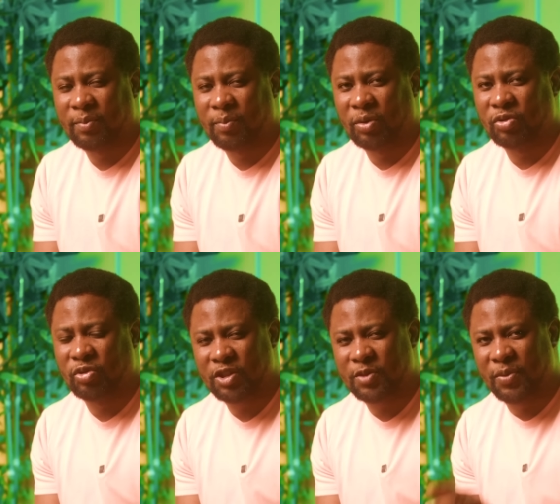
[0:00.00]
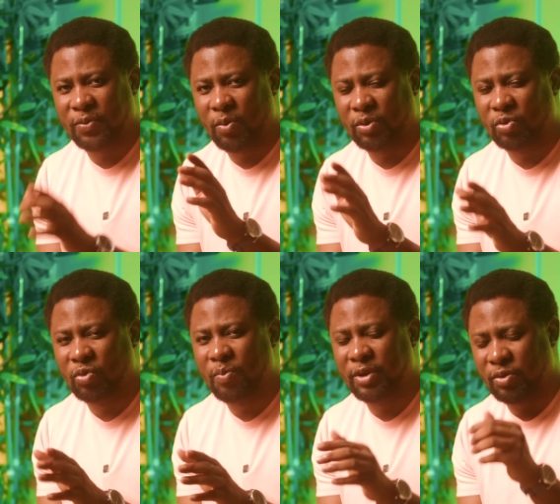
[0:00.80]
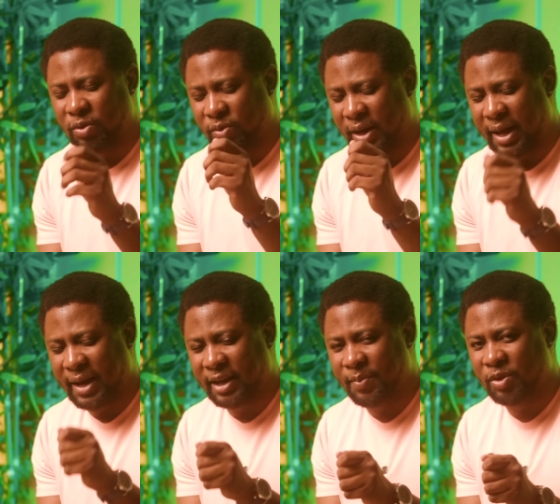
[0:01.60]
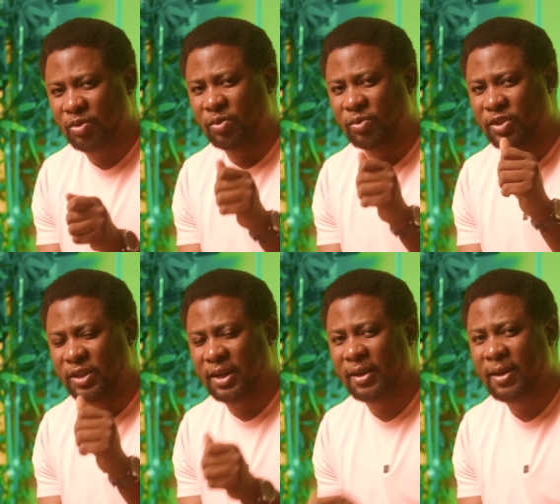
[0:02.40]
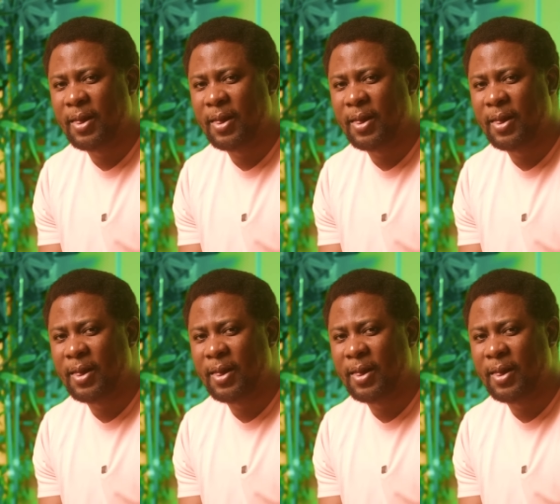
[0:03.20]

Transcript: but just before we do, make sure you like, make sure you share,